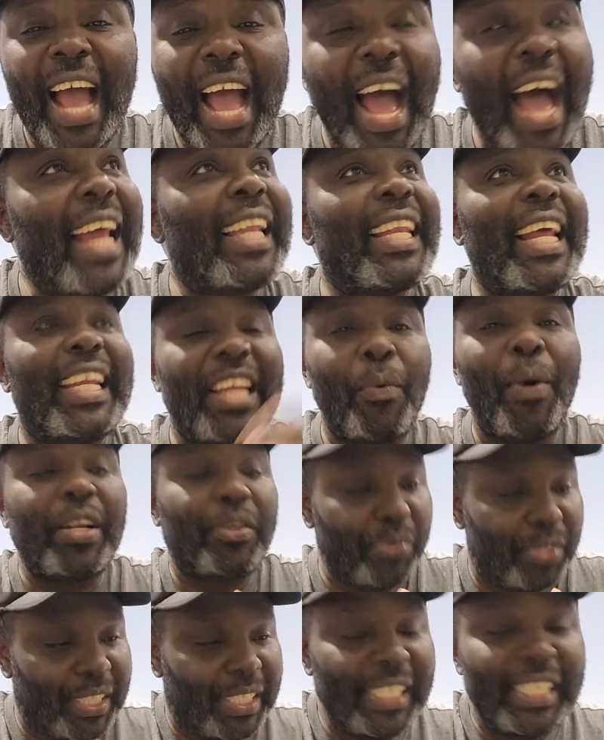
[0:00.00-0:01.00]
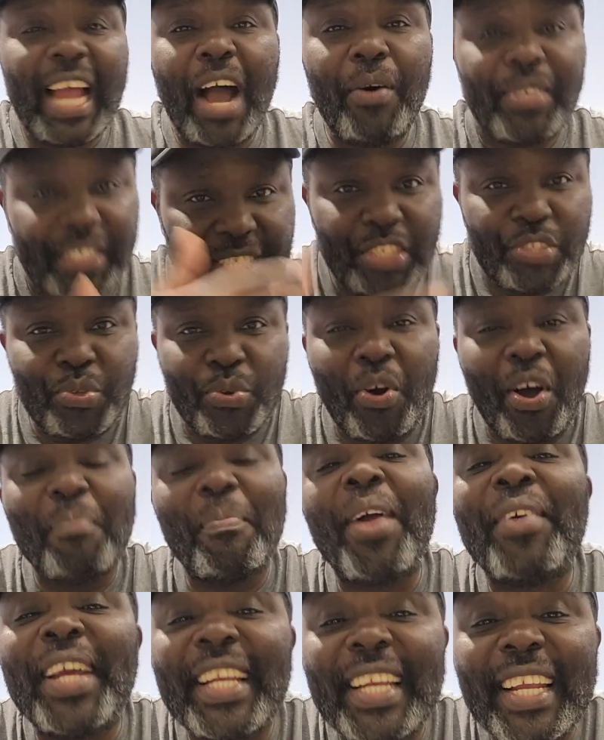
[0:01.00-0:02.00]
and they want to see now, since you got
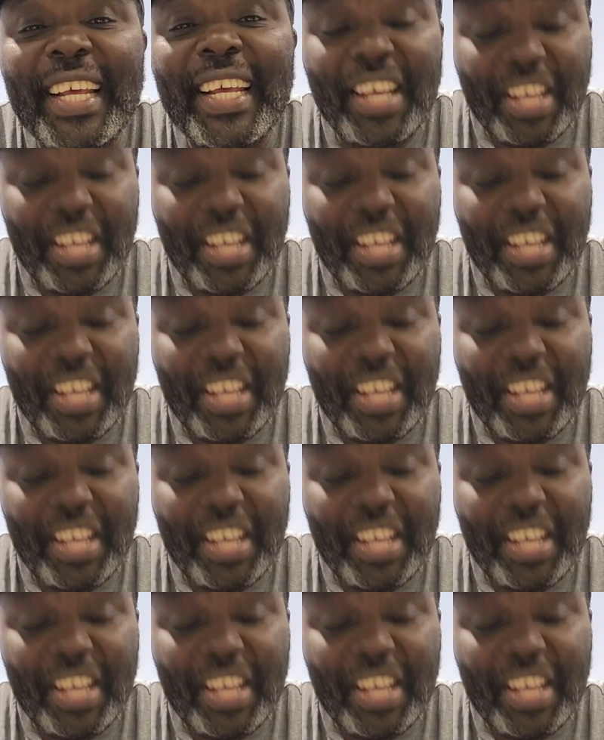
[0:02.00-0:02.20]
married,